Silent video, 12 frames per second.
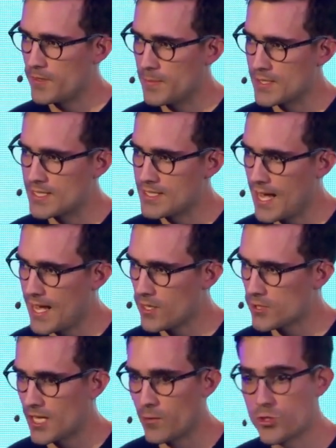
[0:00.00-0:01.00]
flip is a
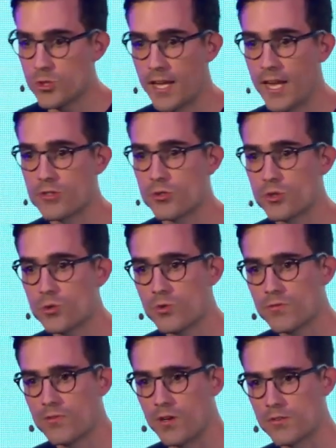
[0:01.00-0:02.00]
tails, I want you to answer true
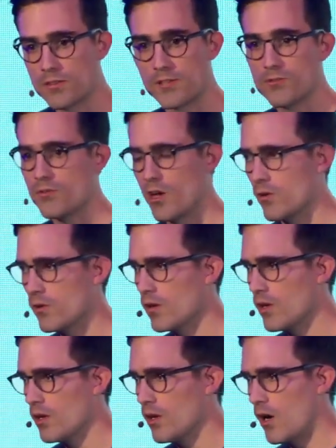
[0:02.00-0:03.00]
or false, yes or no,
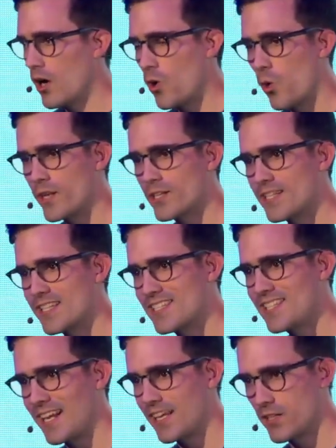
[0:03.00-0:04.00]
according to the
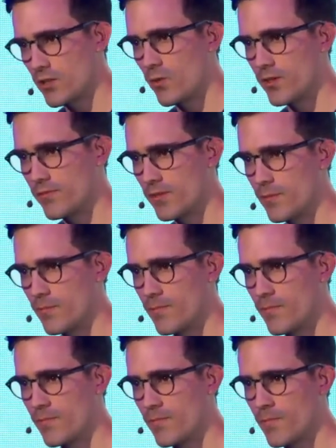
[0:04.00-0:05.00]
second coin flip.
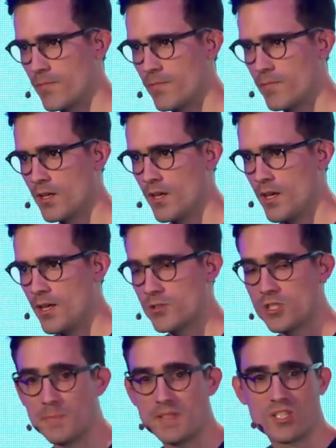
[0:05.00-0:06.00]

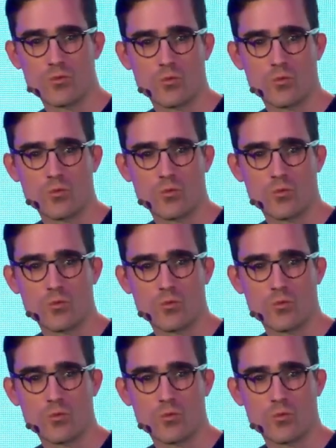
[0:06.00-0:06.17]
So this means that